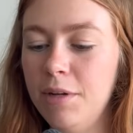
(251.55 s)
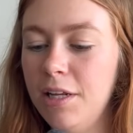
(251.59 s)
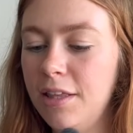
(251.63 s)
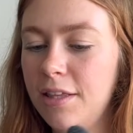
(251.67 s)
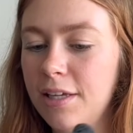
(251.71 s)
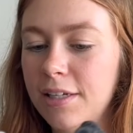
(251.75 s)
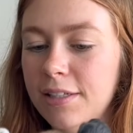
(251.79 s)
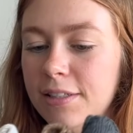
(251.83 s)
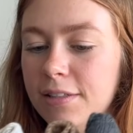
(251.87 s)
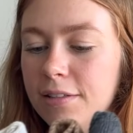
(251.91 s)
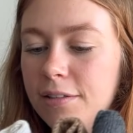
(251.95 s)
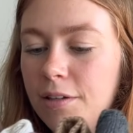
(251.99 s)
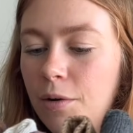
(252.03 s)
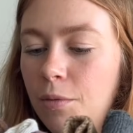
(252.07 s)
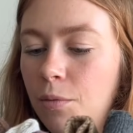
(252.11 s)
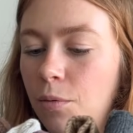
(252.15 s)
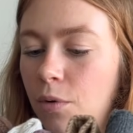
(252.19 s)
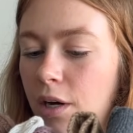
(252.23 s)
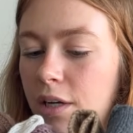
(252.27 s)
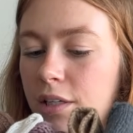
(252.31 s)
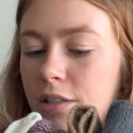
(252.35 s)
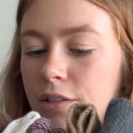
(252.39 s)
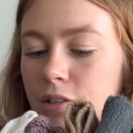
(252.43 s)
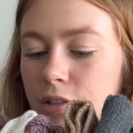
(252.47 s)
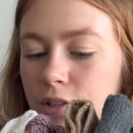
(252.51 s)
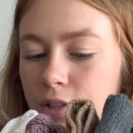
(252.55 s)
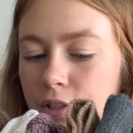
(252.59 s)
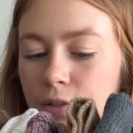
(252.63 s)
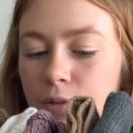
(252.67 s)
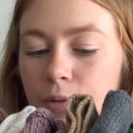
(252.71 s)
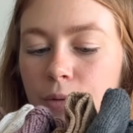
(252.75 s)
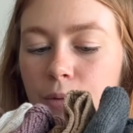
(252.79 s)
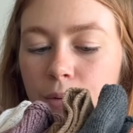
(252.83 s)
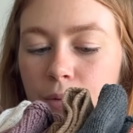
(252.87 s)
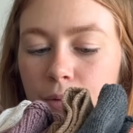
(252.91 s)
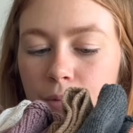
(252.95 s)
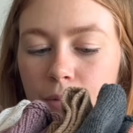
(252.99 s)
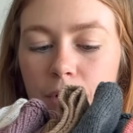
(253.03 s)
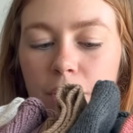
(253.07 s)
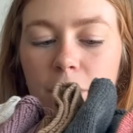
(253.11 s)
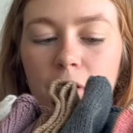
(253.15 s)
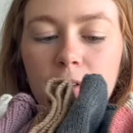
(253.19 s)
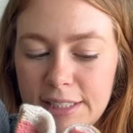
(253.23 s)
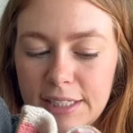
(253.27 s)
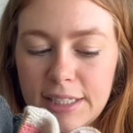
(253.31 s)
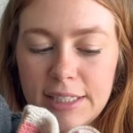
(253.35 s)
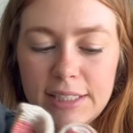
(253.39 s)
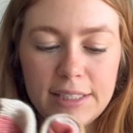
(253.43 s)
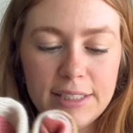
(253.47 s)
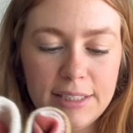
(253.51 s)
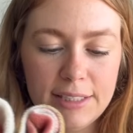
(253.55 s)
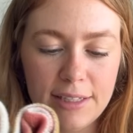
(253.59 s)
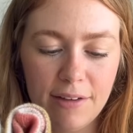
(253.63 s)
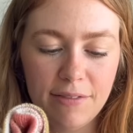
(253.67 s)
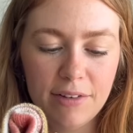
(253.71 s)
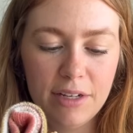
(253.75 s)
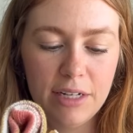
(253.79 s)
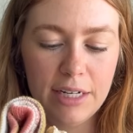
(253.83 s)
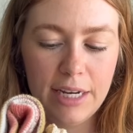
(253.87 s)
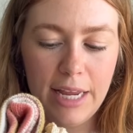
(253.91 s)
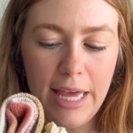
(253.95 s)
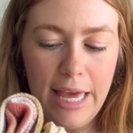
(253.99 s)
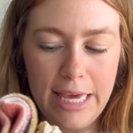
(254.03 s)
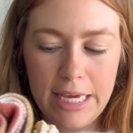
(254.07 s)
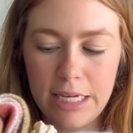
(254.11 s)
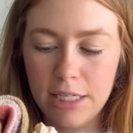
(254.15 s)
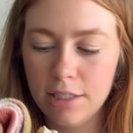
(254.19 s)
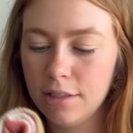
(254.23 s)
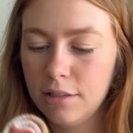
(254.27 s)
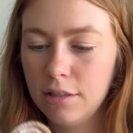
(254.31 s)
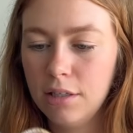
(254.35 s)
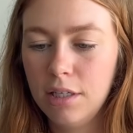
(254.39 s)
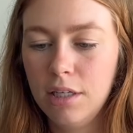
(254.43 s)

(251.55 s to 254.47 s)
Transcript: things is it? 1, 2, 3, 6, 7, 8.